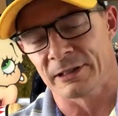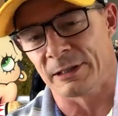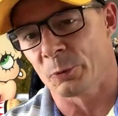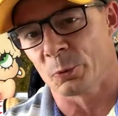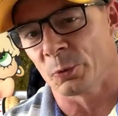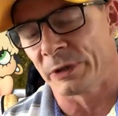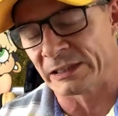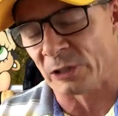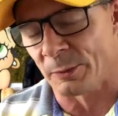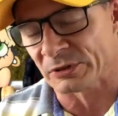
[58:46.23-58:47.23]
It's almost
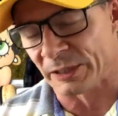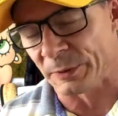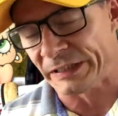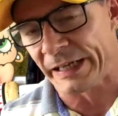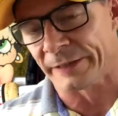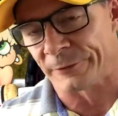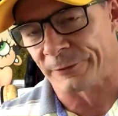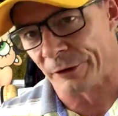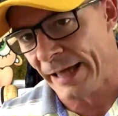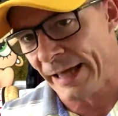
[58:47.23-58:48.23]
like we take it for
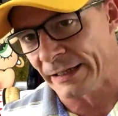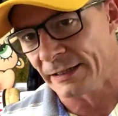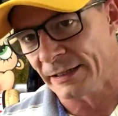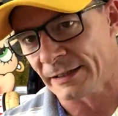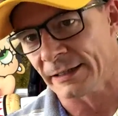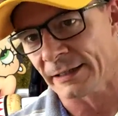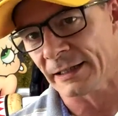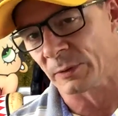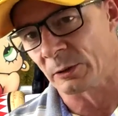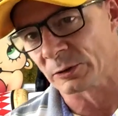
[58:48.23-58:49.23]
granted, and that's why it's
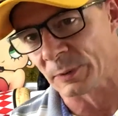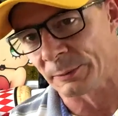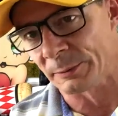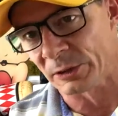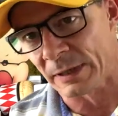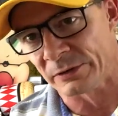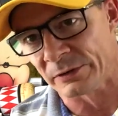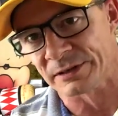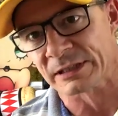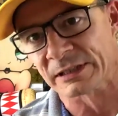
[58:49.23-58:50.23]
probably good we're having this
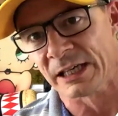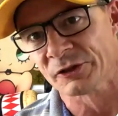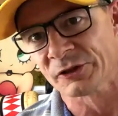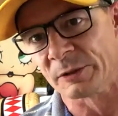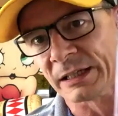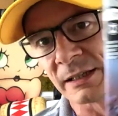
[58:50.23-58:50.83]
discussion, because